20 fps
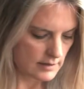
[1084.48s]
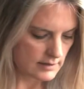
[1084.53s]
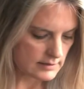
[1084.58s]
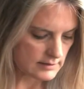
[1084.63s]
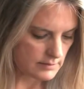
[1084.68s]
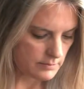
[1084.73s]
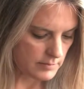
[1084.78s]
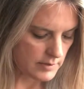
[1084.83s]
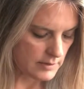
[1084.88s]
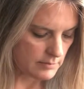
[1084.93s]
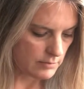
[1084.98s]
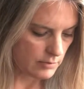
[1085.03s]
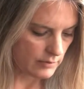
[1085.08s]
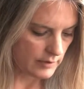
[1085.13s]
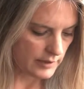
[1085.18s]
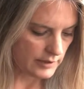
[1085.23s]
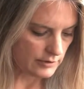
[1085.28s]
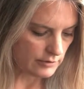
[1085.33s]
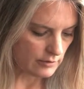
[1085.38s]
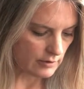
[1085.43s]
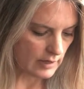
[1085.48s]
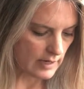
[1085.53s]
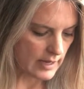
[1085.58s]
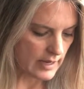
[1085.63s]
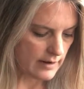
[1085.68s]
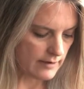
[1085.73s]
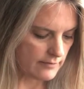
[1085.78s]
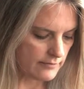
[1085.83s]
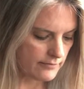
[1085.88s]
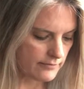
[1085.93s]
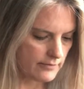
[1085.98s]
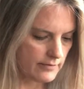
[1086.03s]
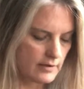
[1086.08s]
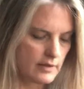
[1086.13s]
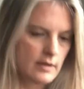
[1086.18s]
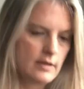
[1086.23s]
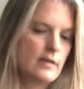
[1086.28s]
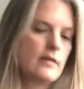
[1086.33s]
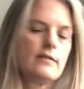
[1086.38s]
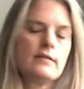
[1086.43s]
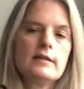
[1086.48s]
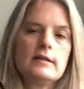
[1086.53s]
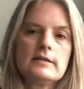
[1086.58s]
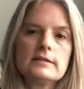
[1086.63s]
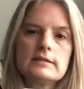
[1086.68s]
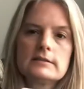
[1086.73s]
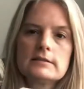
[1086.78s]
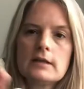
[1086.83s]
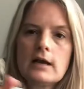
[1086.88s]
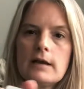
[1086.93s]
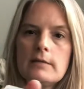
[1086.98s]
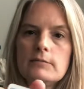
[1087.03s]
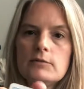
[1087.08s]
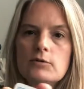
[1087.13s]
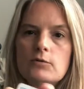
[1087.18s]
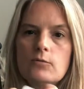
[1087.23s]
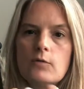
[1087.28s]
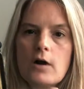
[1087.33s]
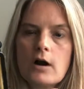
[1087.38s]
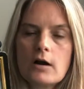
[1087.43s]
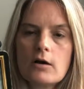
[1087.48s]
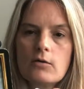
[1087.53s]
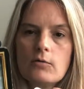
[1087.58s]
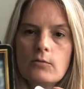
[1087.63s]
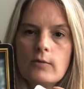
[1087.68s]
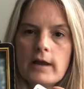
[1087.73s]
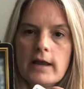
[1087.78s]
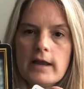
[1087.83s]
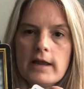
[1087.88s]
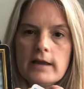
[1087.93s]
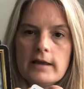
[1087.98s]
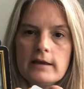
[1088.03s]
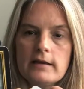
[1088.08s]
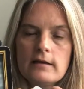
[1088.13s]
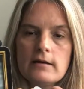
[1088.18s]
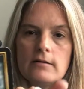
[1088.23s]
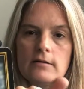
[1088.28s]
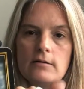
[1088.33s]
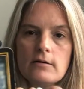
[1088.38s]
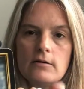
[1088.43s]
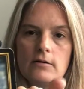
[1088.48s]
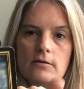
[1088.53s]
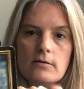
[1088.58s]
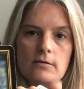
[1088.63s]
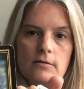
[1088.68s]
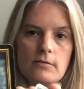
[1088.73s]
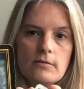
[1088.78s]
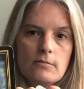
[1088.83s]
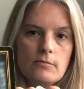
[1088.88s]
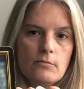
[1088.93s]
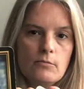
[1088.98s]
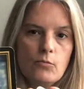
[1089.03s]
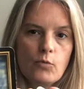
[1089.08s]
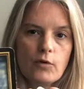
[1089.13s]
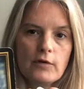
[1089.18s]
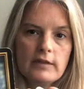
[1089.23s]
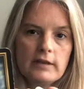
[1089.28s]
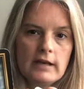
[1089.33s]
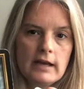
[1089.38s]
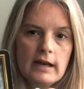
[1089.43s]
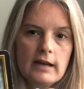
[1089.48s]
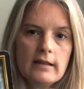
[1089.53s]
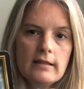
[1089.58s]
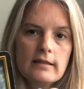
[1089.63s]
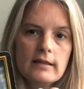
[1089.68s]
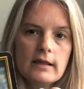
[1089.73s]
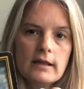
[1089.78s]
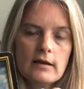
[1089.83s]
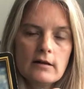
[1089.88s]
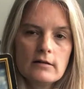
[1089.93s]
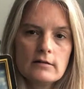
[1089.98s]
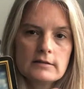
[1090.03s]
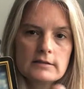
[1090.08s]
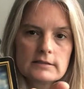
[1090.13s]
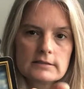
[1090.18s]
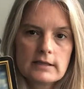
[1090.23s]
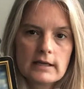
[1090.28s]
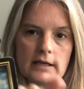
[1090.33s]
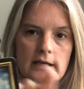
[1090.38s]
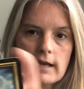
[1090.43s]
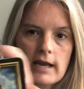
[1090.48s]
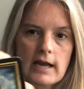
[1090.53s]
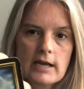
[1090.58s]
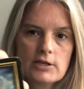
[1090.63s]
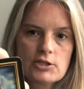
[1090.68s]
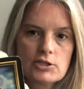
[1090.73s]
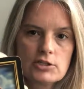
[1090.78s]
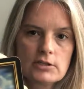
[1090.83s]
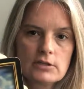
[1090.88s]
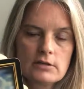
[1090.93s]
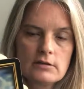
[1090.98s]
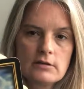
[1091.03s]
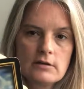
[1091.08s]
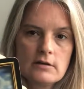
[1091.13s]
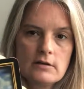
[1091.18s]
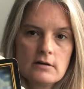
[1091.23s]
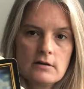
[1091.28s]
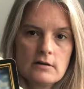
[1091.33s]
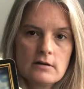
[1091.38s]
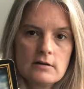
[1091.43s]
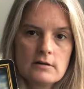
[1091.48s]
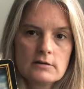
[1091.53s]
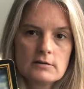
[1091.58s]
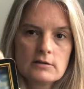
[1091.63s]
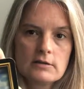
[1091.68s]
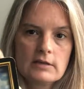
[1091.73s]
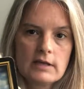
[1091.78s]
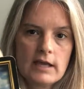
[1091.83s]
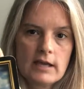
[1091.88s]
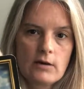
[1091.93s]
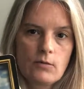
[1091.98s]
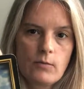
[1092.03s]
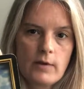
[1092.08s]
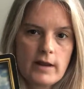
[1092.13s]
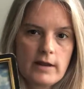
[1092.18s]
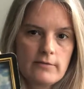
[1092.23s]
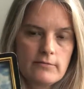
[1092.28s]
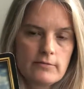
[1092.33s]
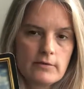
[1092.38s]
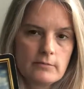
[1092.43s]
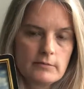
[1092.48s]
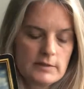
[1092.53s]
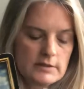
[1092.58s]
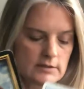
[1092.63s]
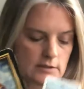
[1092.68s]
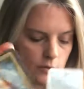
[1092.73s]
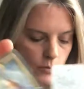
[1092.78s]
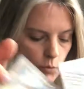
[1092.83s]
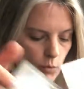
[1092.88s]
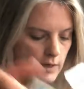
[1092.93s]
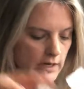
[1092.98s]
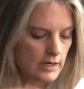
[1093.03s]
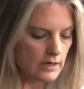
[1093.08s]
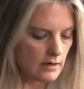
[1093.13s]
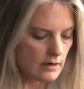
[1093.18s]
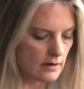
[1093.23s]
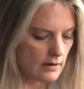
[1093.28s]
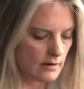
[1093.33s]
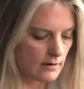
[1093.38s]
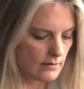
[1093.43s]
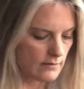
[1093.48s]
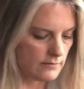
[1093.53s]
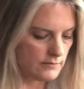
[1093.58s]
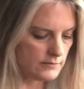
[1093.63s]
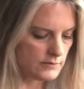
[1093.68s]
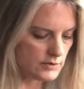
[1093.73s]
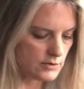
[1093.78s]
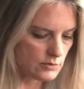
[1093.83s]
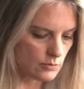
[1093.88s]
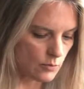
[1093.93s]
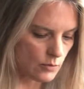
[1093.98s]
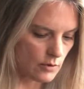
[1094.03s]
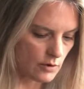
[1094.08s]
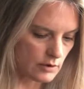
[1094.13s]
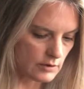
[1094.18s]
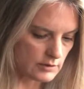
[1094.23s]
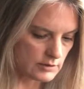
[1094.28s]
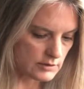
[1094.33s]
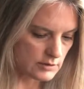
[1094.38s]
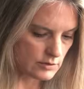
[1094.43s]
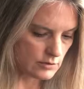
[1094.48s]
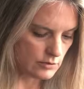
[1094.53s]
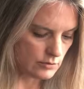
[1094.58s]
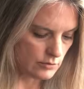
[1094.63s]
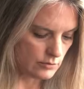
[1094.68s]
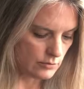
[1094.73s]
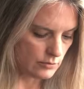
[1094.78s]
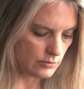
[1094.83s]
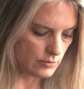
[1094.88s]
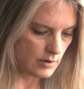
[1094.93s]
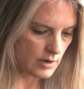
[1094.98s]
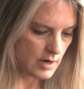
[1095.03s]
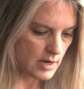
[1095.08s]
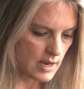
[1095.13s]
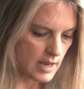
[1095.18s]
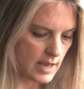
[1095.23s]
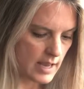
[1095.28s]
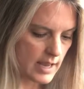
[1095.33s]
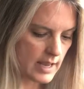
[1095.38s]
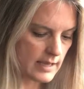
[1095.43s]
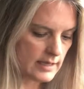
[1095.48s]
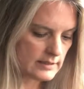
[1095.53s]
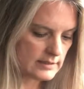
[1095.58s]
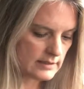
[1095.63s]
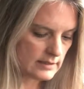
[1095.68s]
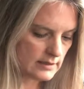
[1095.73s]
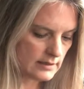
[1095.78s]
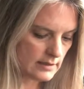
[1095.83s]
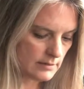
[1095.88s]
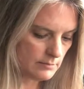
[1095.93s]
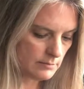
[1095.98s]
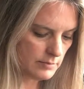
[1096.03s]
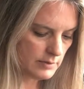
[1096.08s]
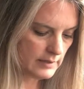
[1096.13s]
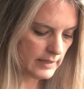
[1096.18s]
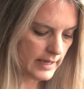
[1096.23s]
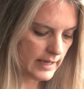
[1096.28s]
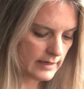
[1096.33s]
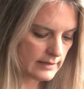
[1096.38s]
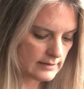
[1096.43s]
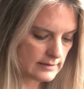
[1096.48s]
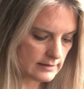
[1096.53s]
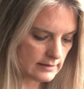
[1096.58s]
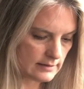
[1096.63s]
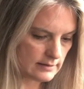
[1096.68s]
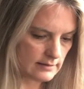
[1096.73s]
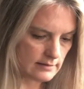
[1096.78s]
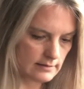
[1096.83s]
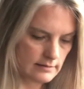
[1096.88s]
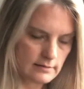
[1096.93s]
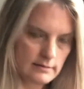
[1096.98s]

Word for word: is the people in your life, that it's time to walk away more than anything else, take action to get away from this Queen of Swords who has implanted